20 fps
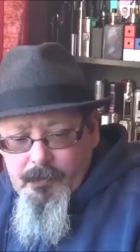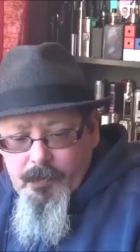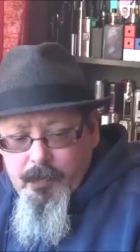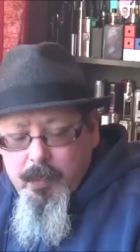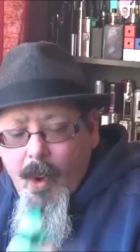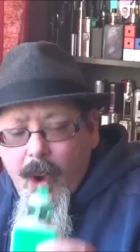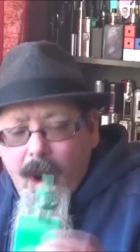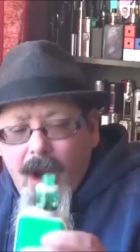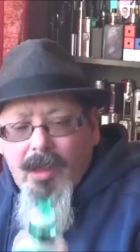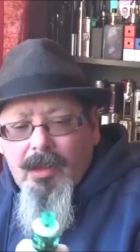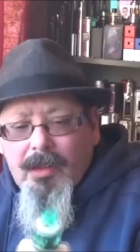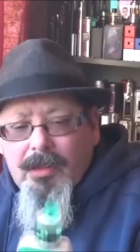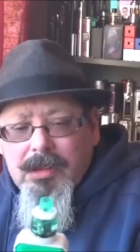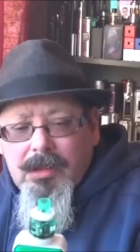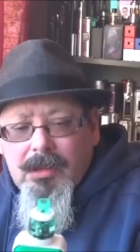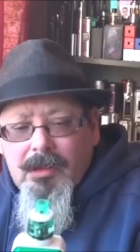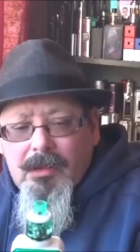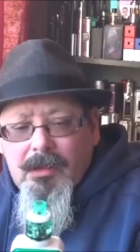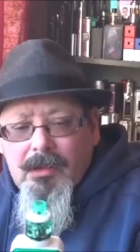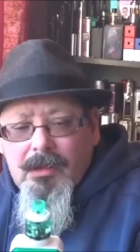
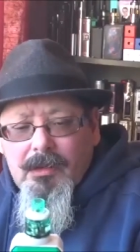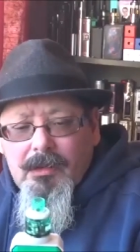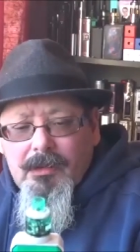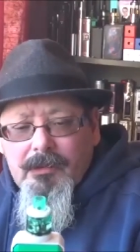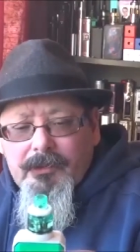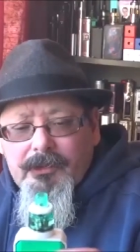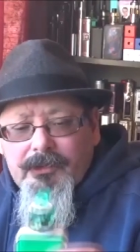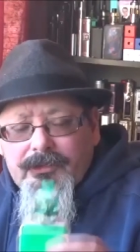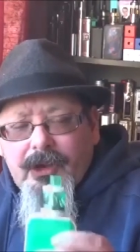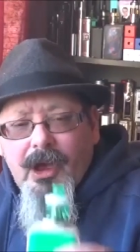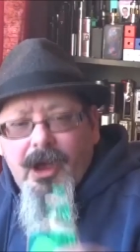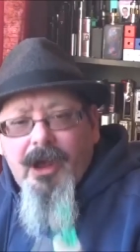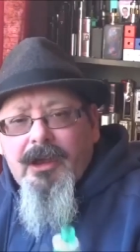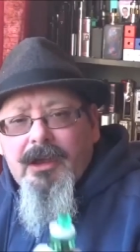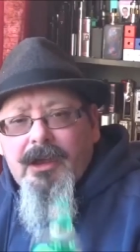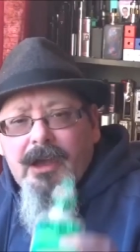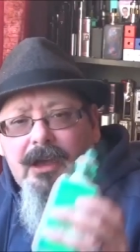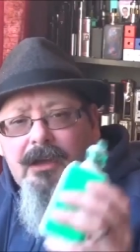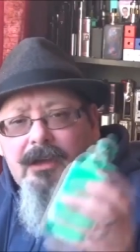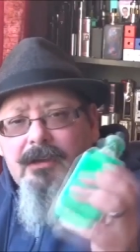While the
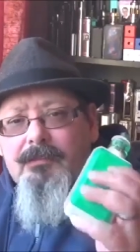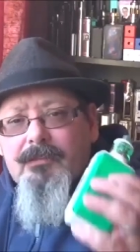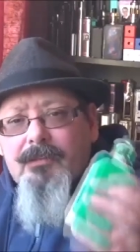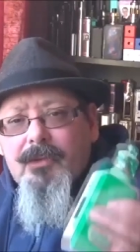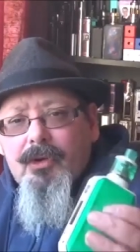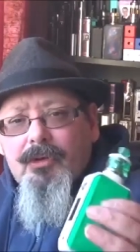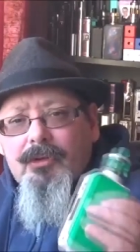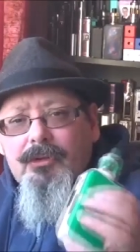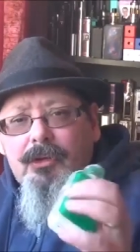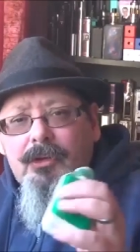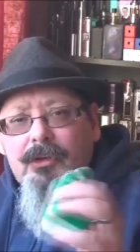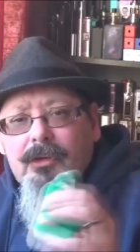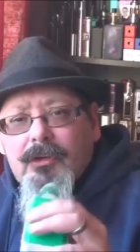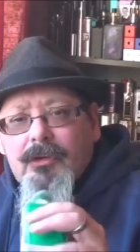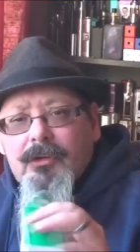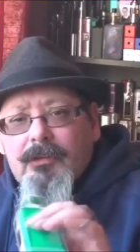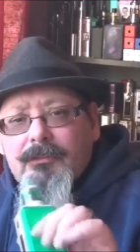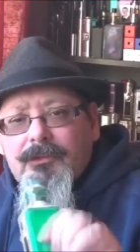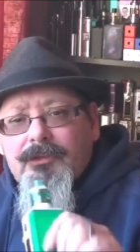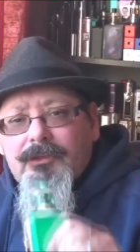tank and the mod
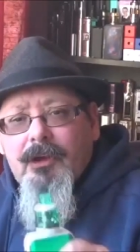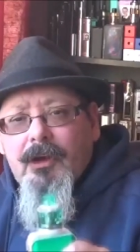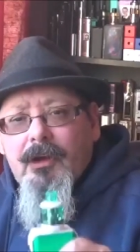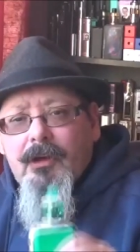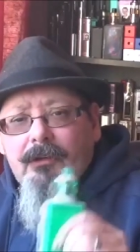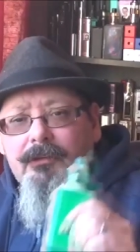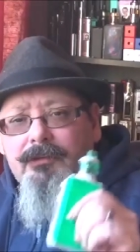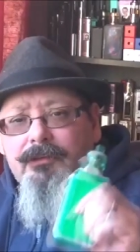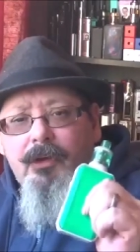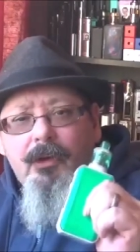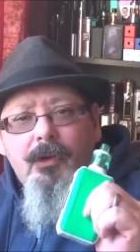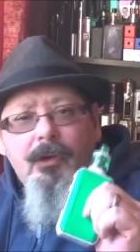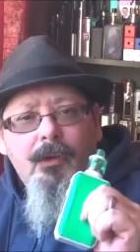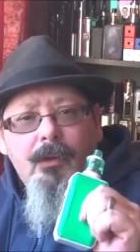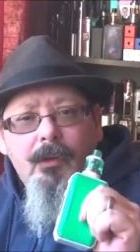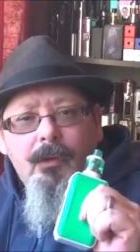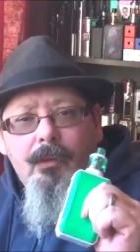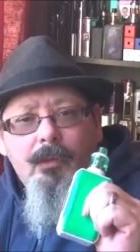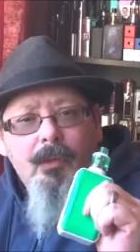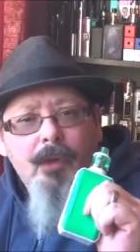themselves
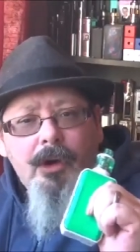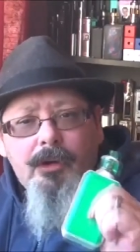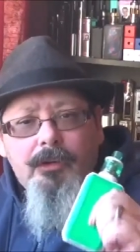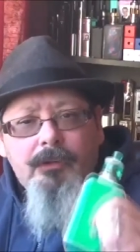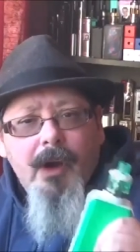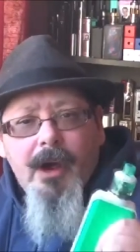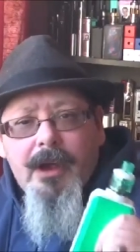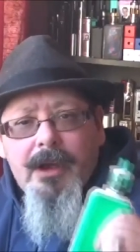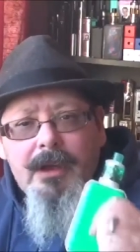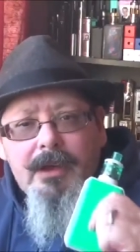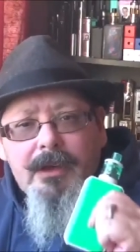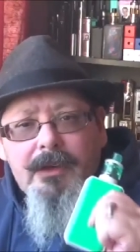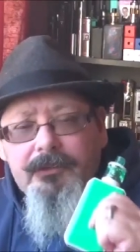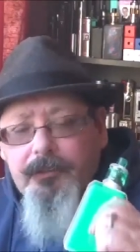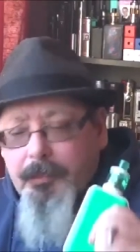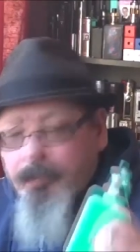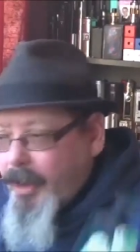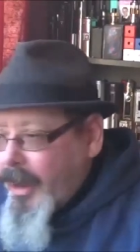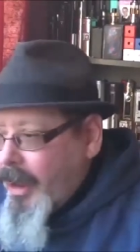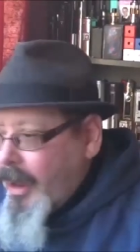work great
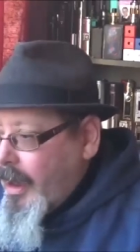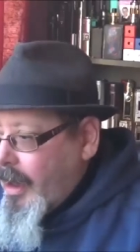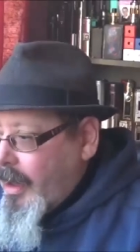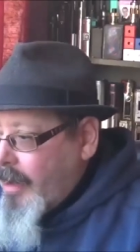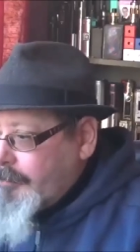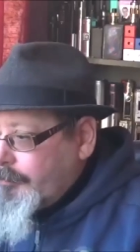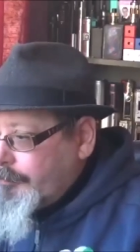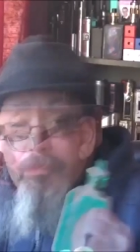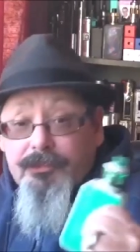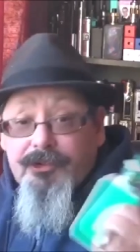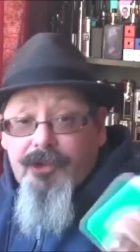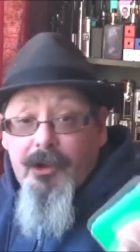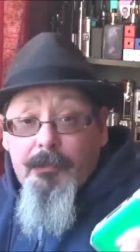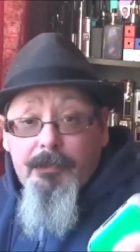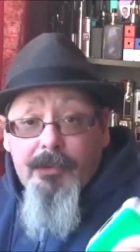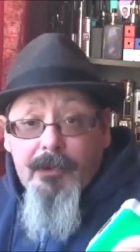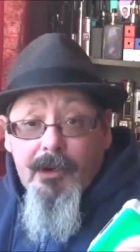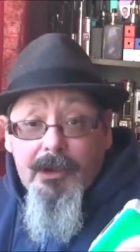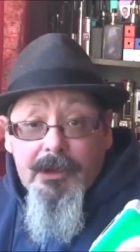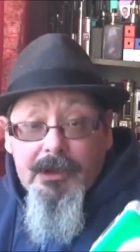as a pair,
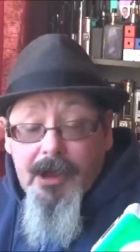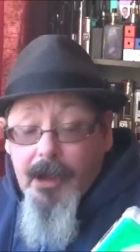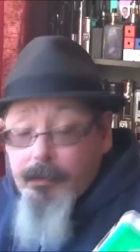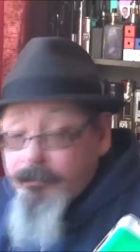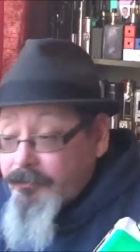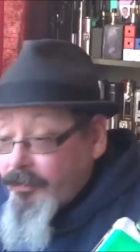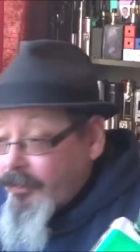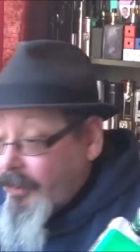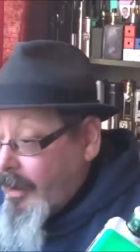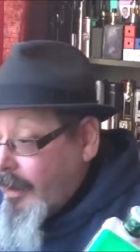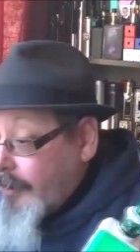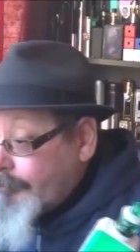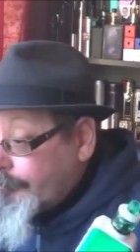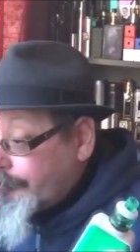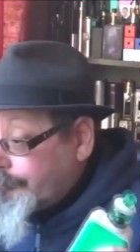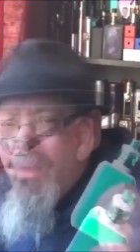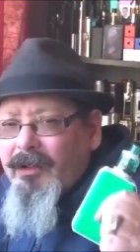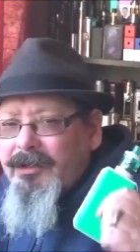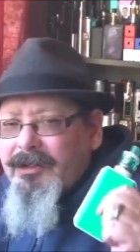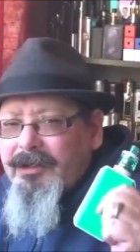separately come to that,
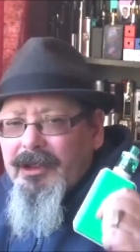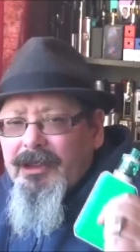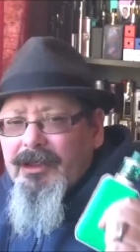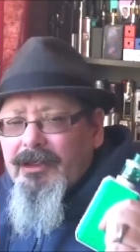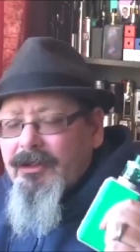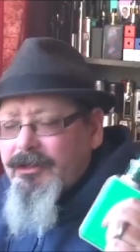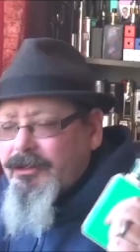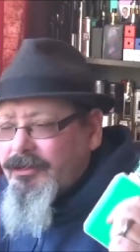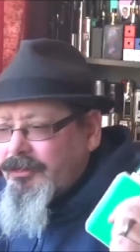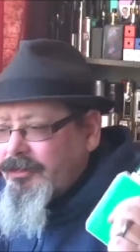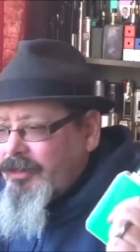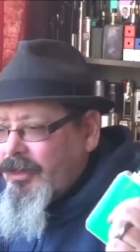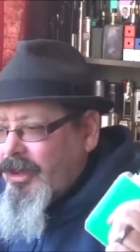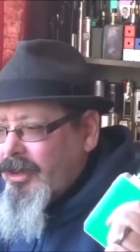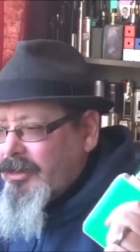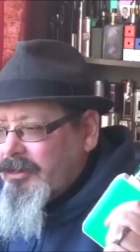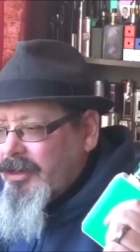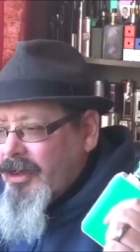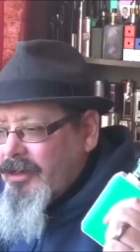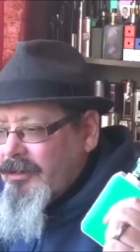I think that
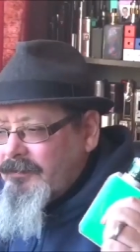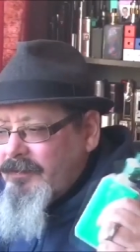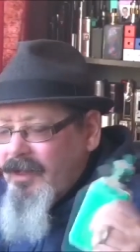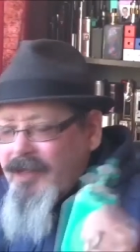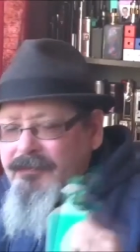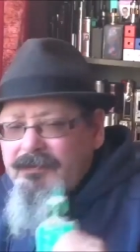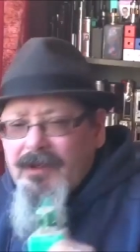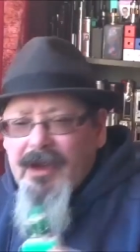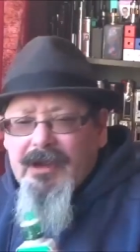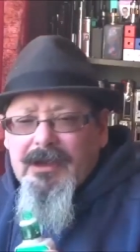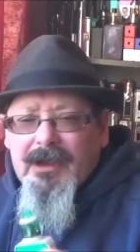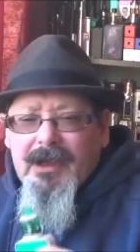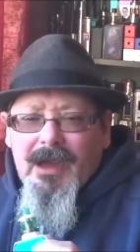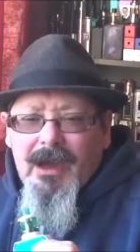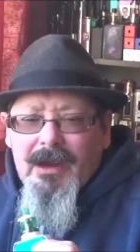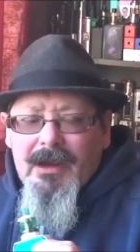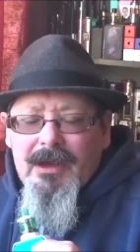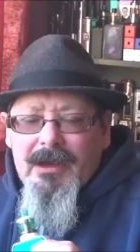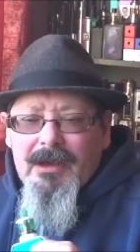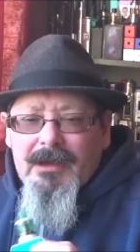uh, if, if they're
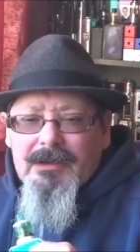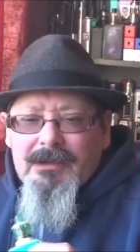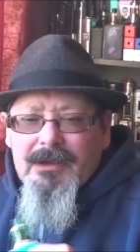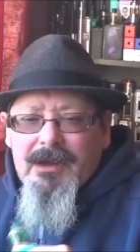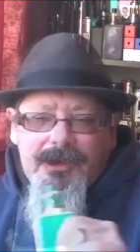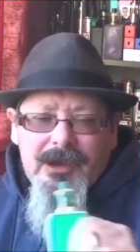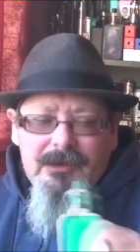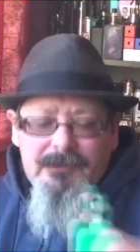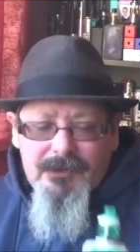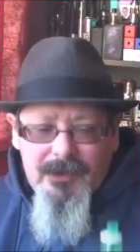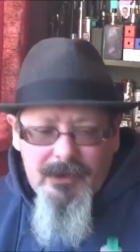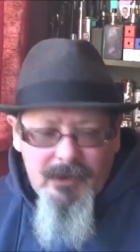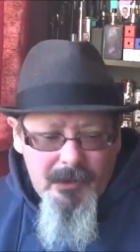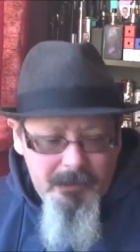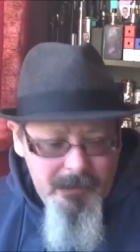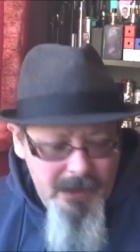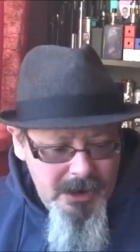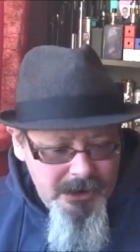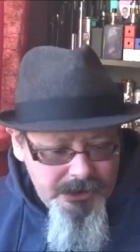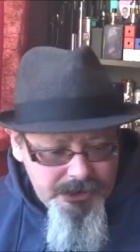gonna give you a
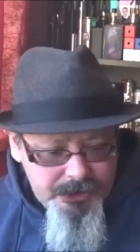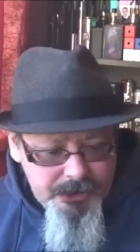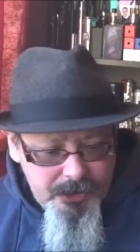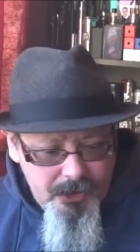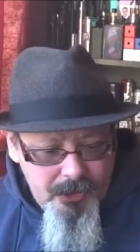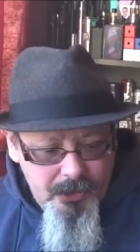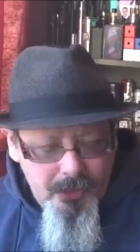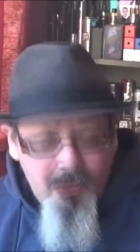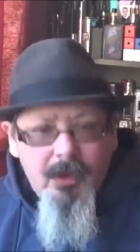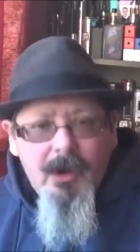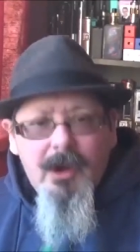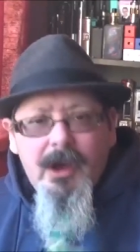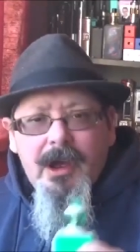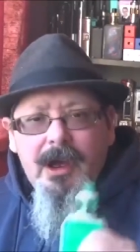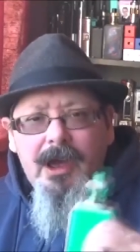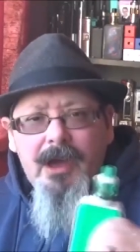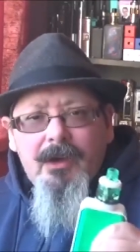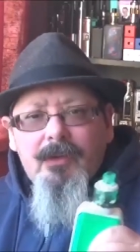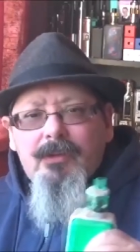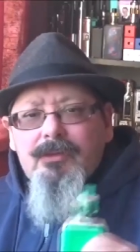mesh coil,
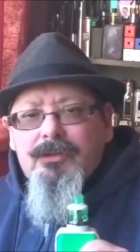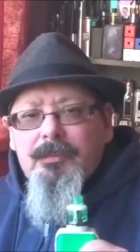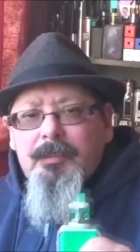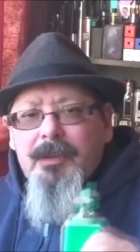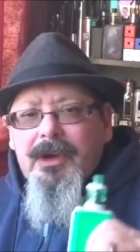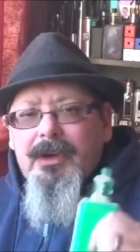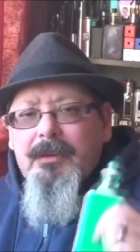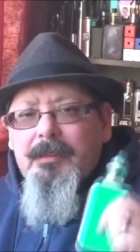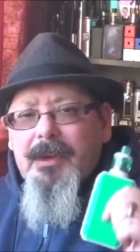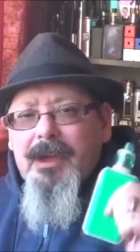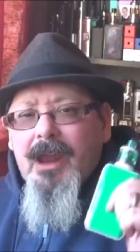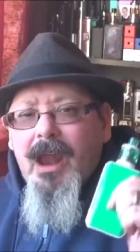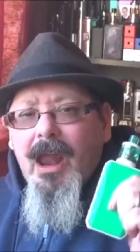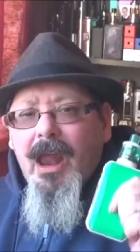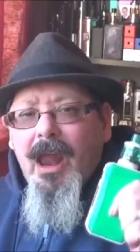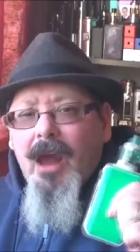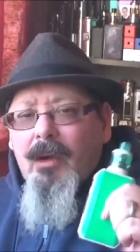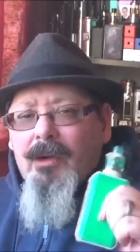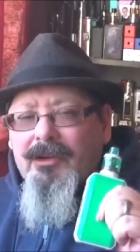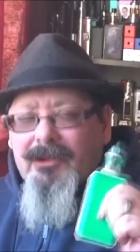it ought to be a bit
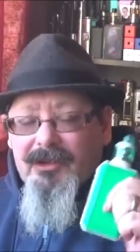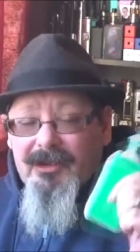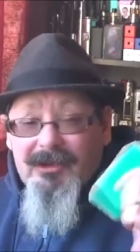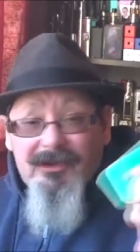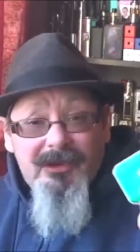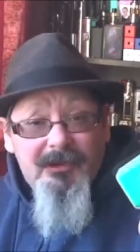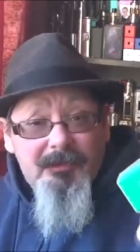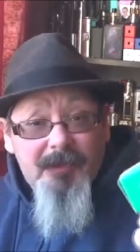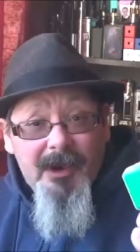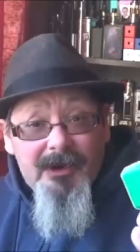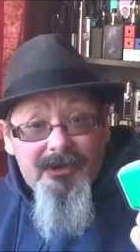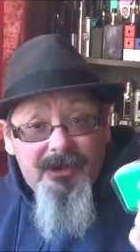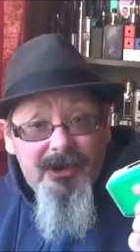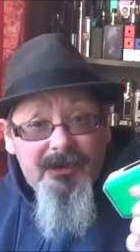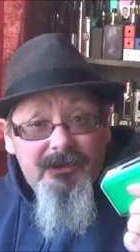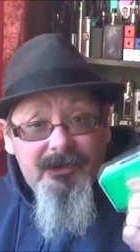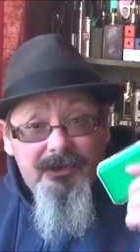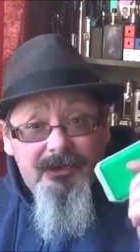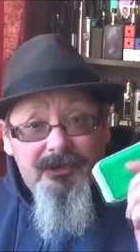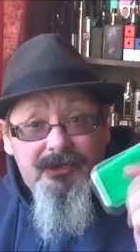low, especially
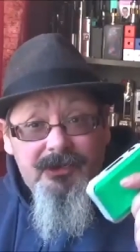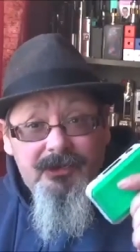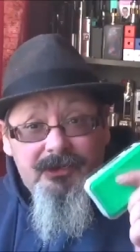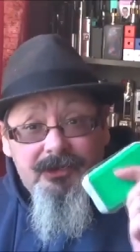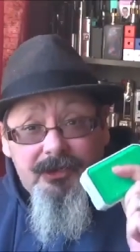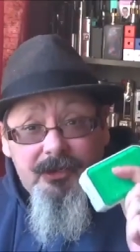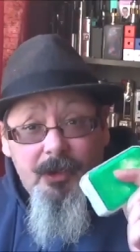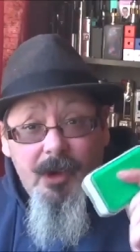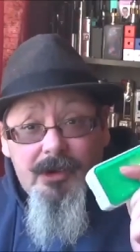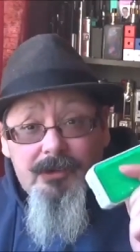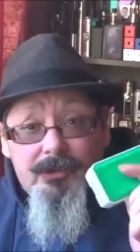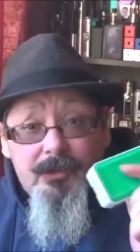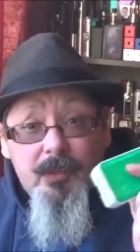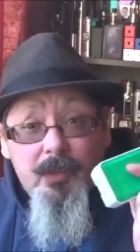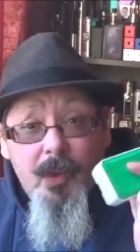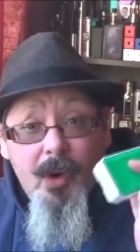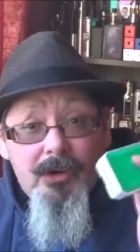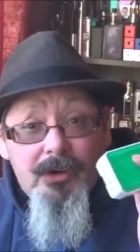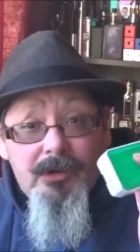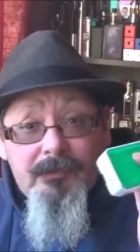as this is a 200
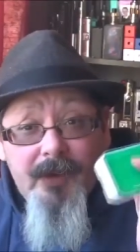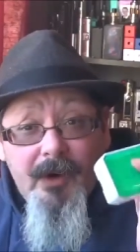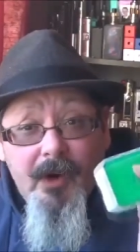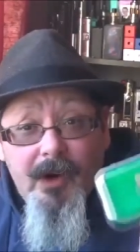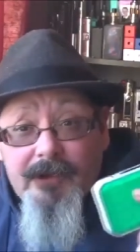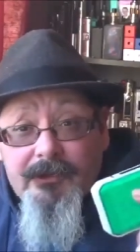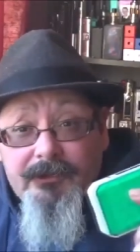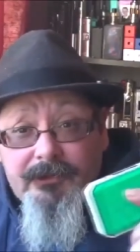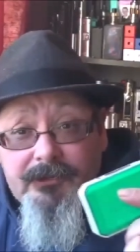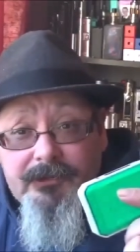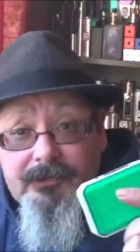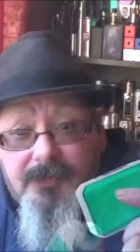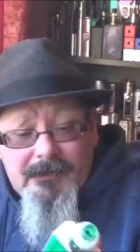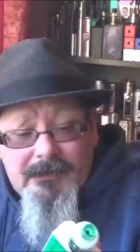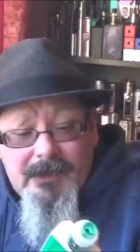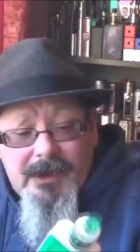watt device.